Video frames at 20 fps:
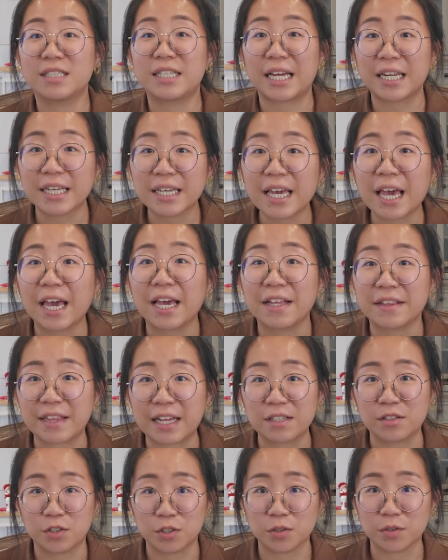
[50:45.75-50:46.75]
dedicate
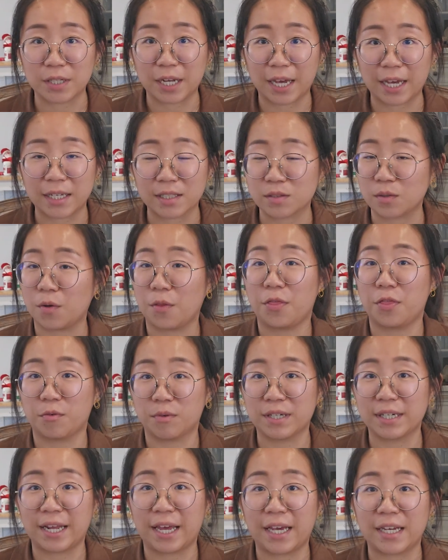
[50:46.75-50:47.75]
that 2 days or
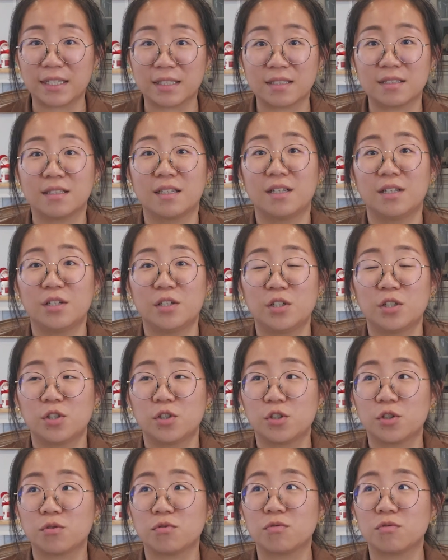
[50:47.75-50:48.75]
3 days
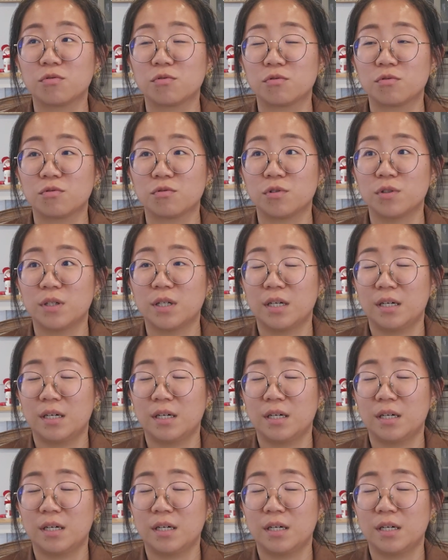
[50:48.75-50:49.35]
to